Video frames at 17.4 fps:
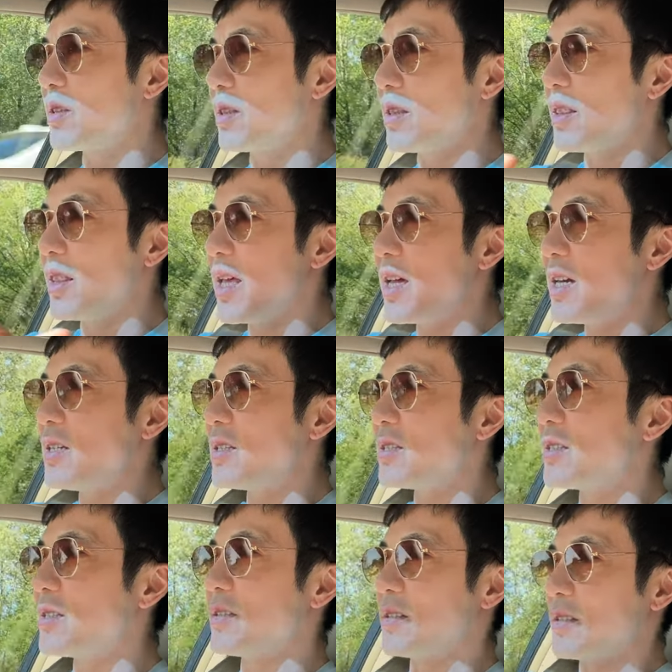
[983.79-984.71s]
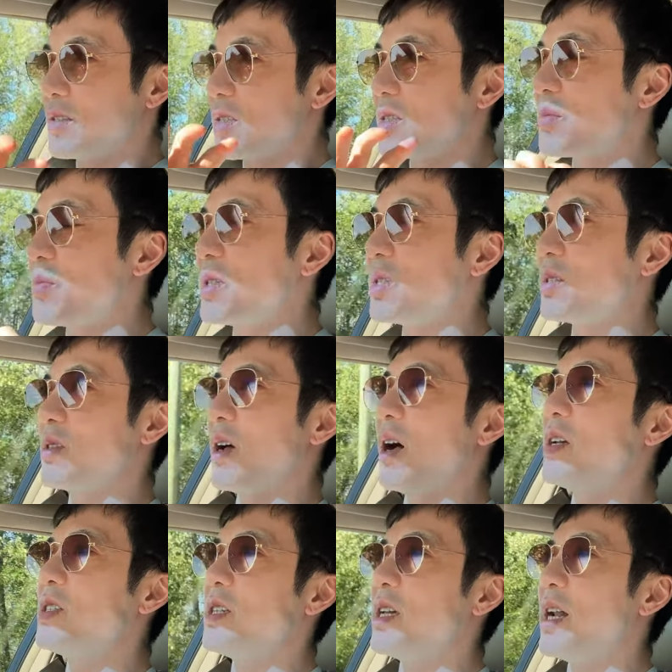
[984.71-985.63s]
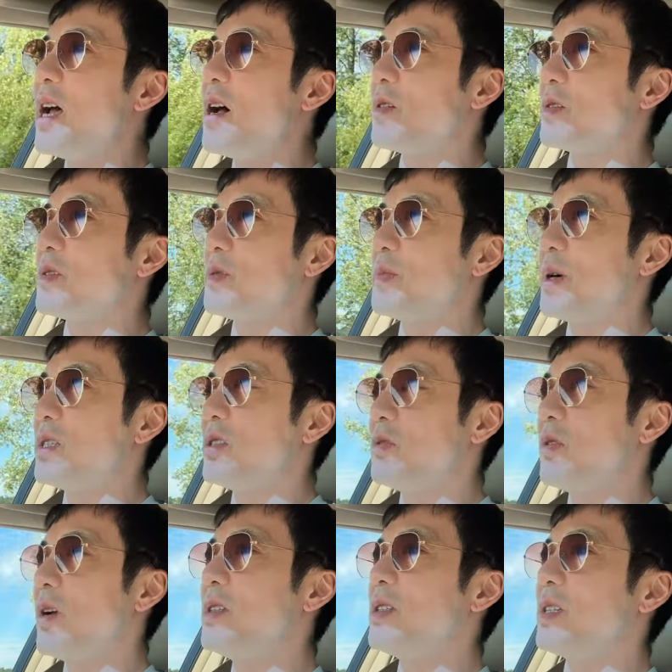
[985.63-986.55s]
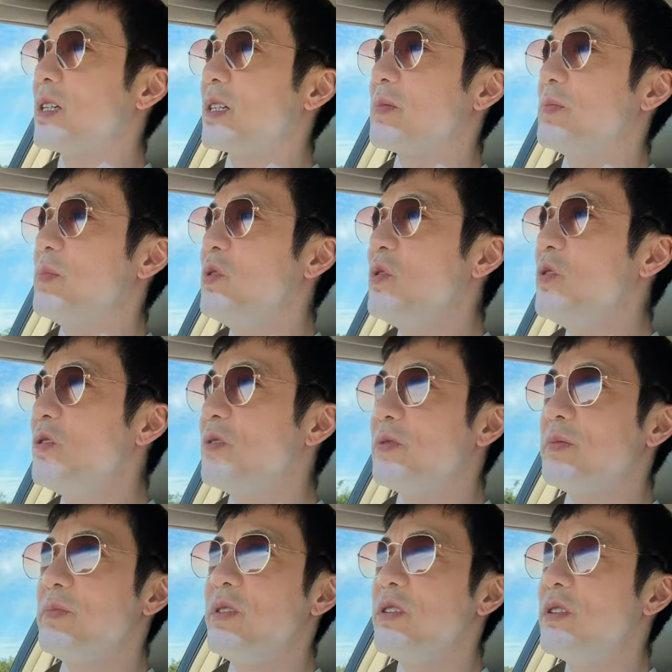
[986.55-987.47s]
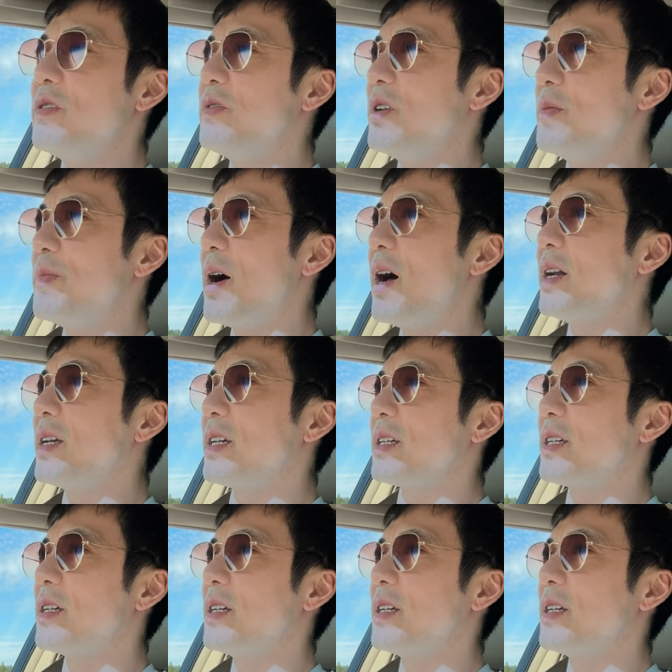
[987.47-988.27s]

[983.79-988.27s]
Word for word: Let it, just massage it out by stretching. Move, move your body.